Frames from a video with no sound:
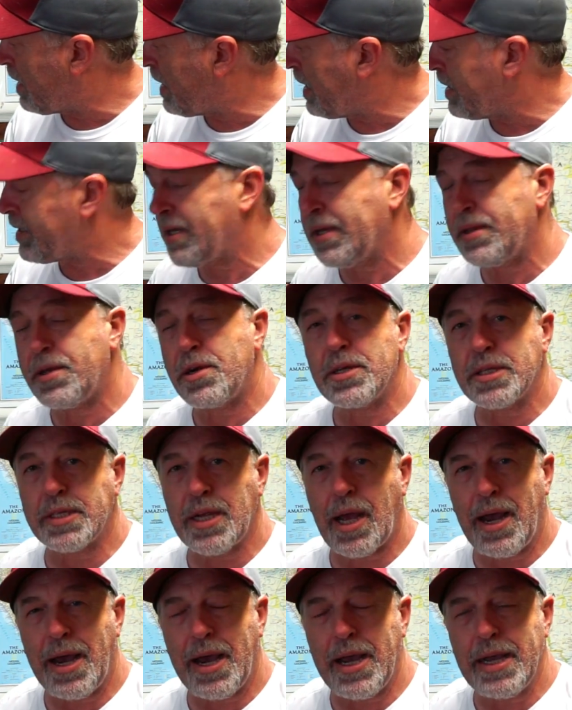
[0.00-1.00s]
get to their
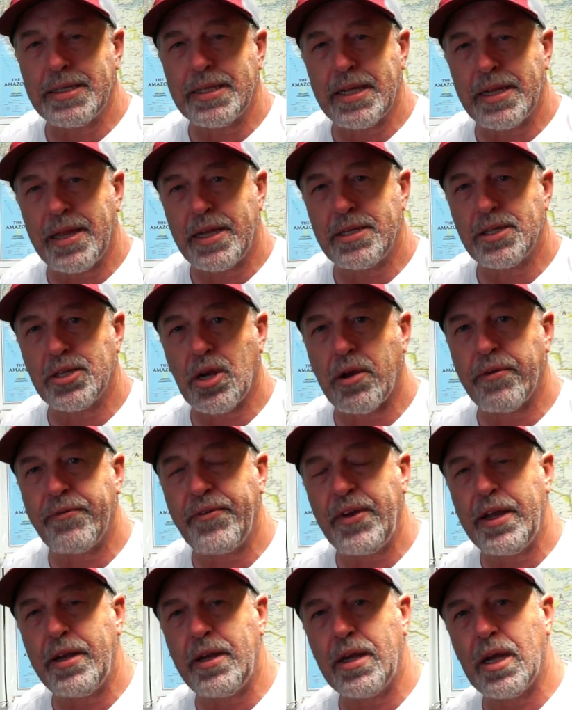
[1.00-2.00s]
sides and they start
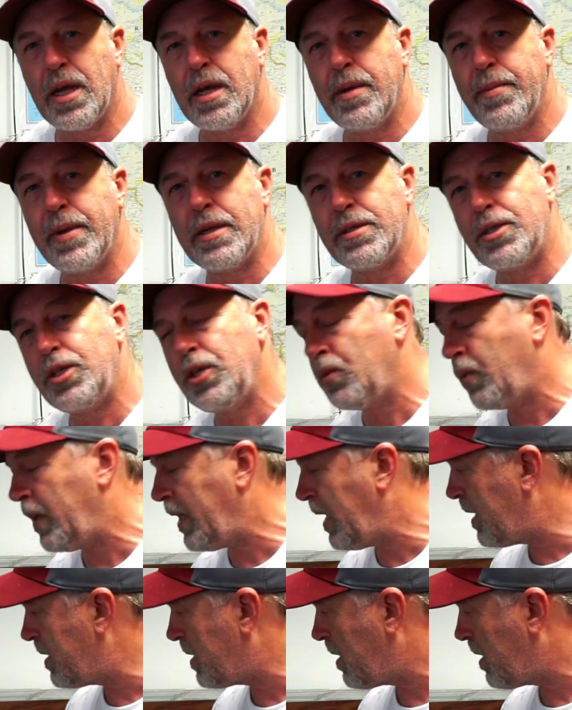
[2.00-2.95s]
feeding them in 2 weeks,